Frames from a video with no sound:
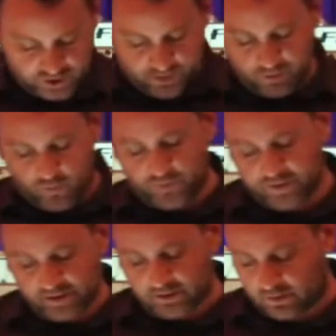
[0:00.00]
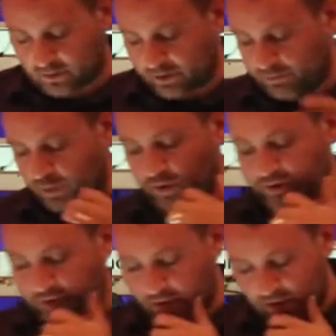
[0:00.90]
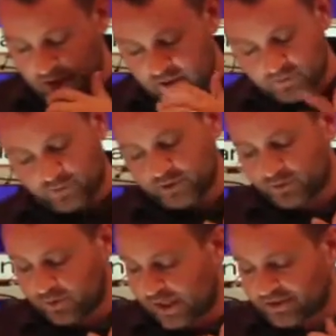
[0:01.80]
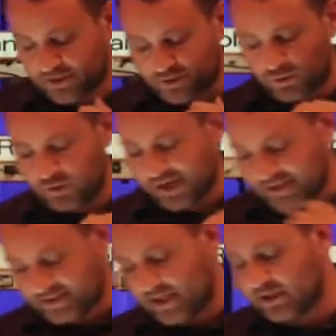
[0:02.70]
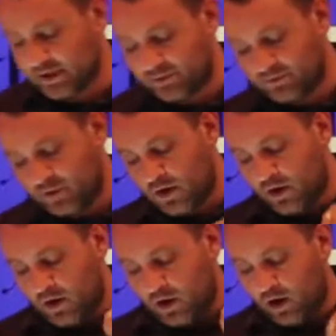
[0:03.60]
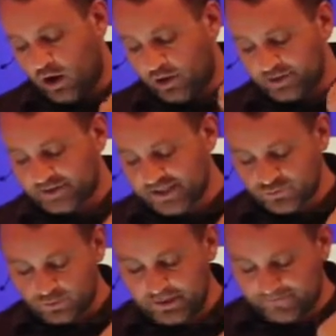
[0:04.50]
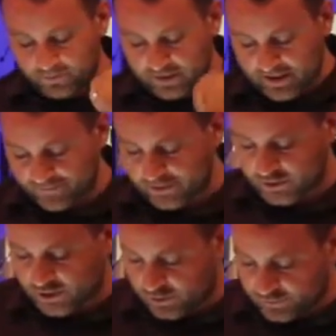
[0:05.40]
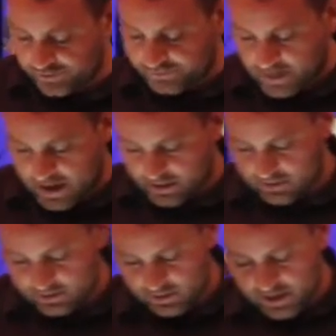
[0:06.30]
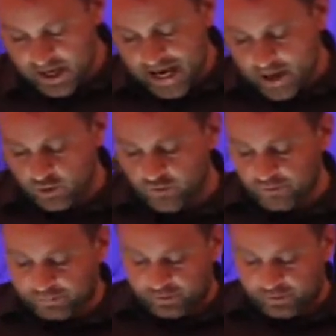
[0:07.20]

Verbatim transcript: jump over things that are important here. Verse 28 says, Truly I say to you, all sins will be forgiven the children of man, and whatever